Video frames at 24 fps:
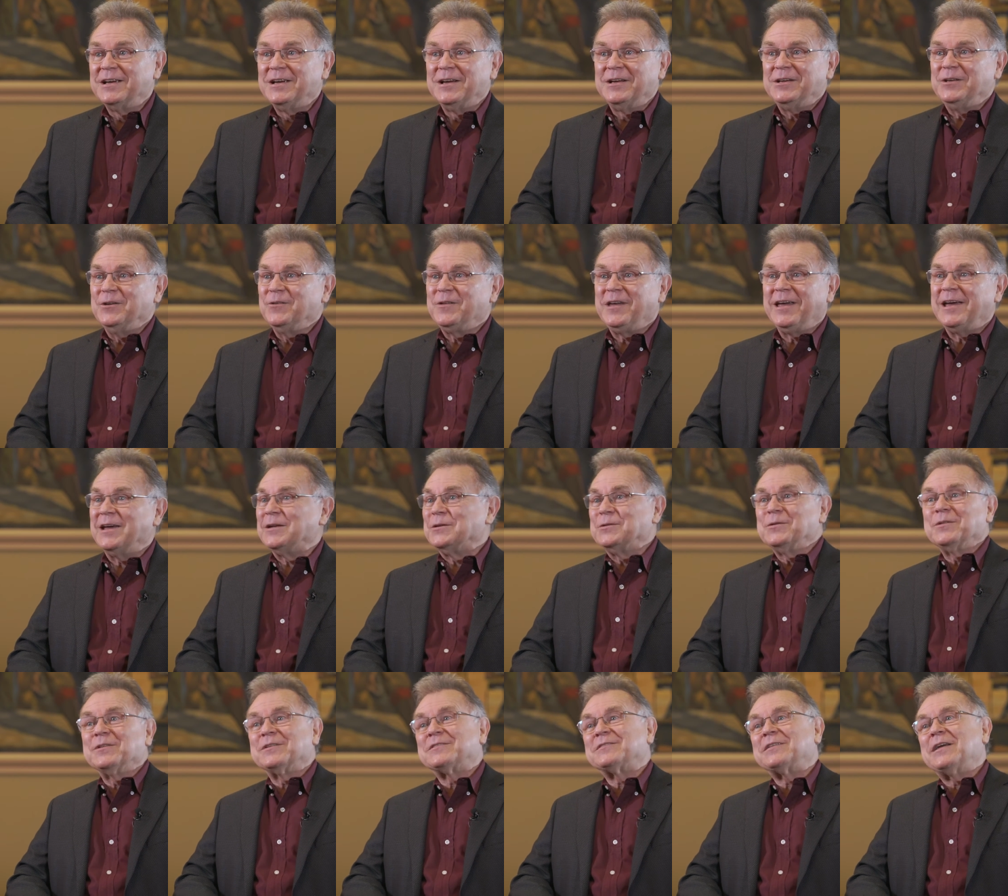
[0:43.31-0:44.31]
You can't do
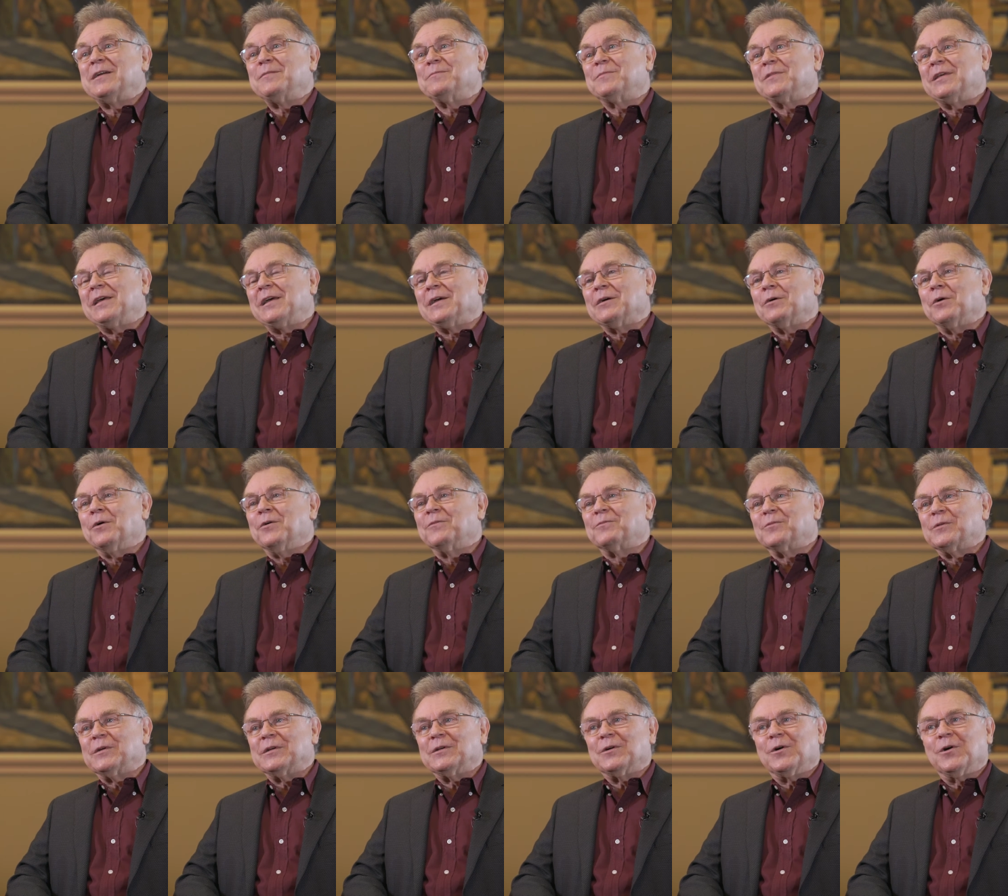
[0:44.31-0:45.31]
the same thing over
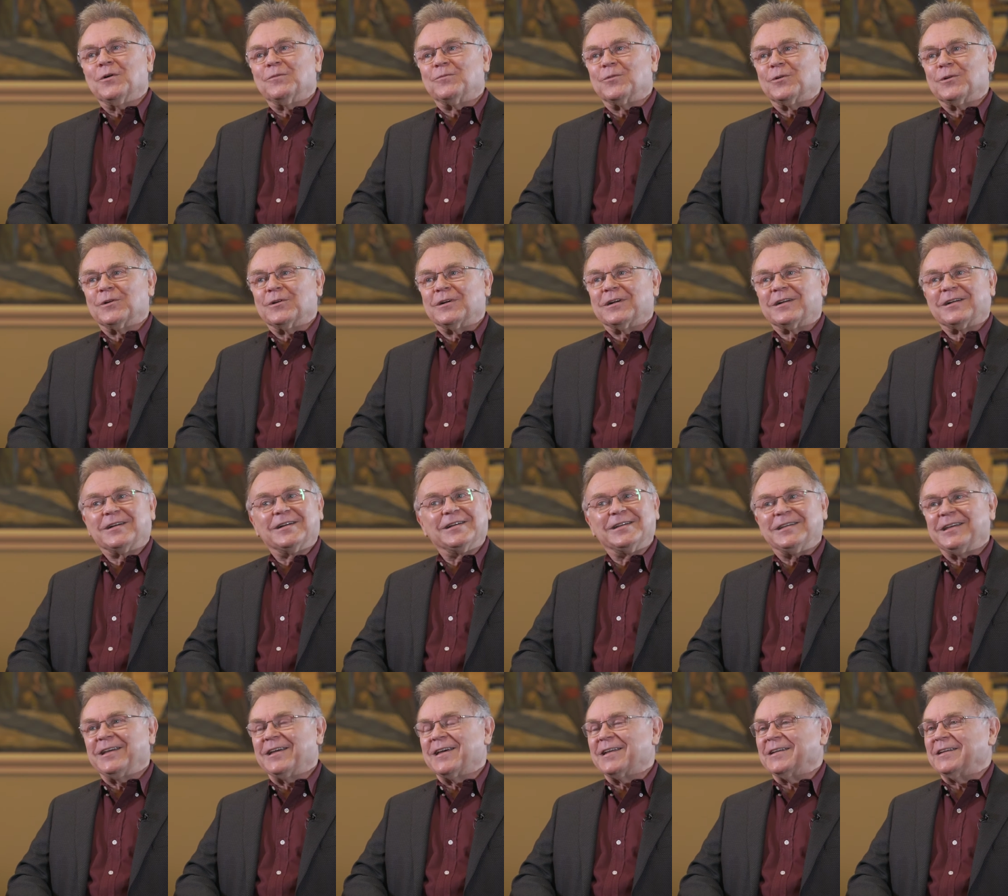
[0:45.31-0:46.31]
and over
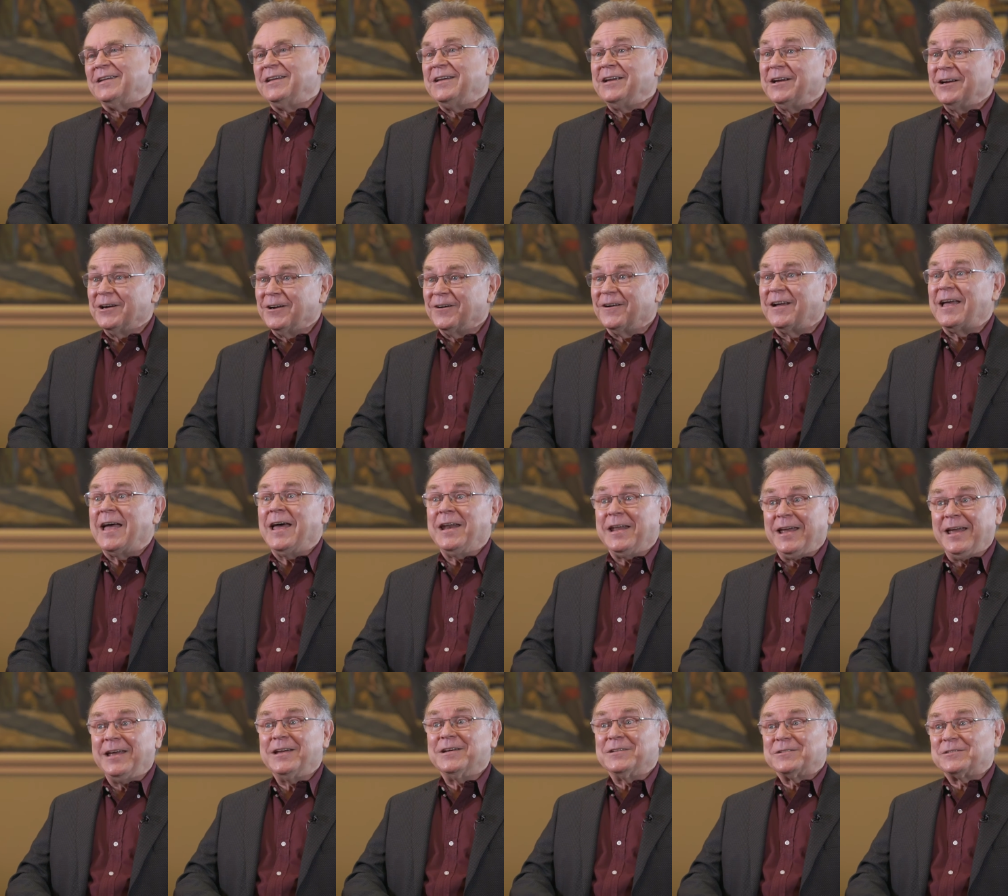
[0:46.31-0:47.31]
again here at
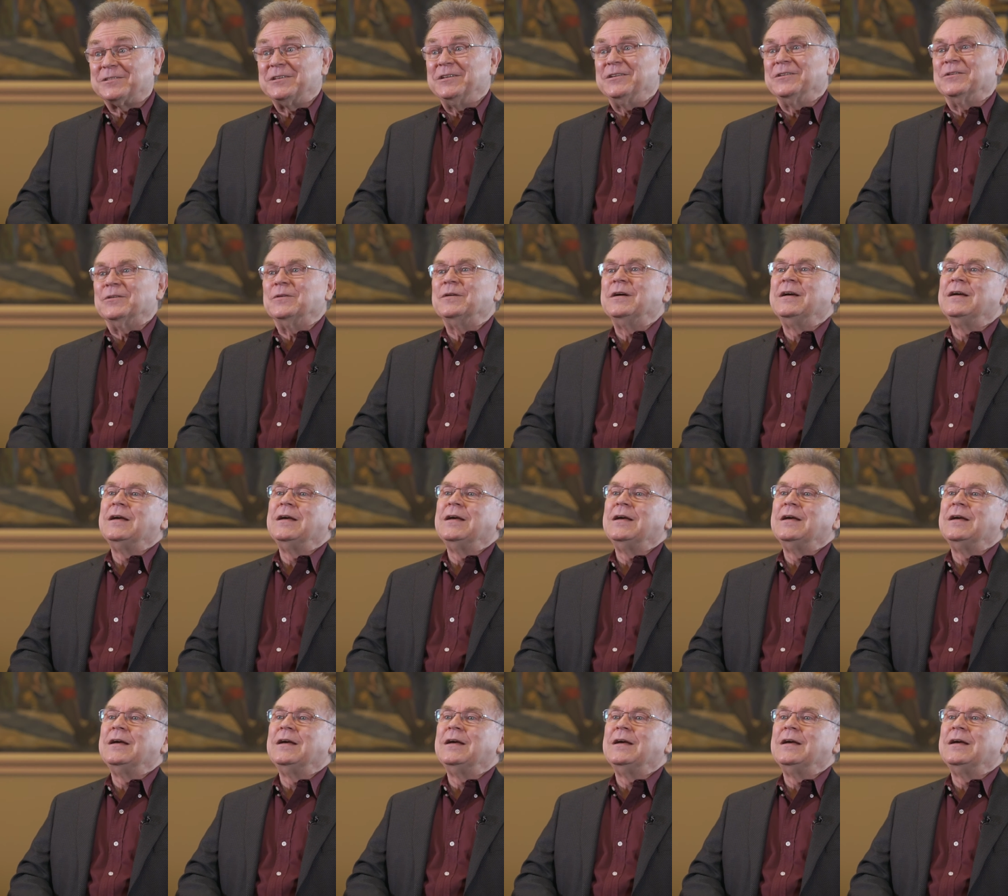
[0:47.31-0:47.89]
ASU.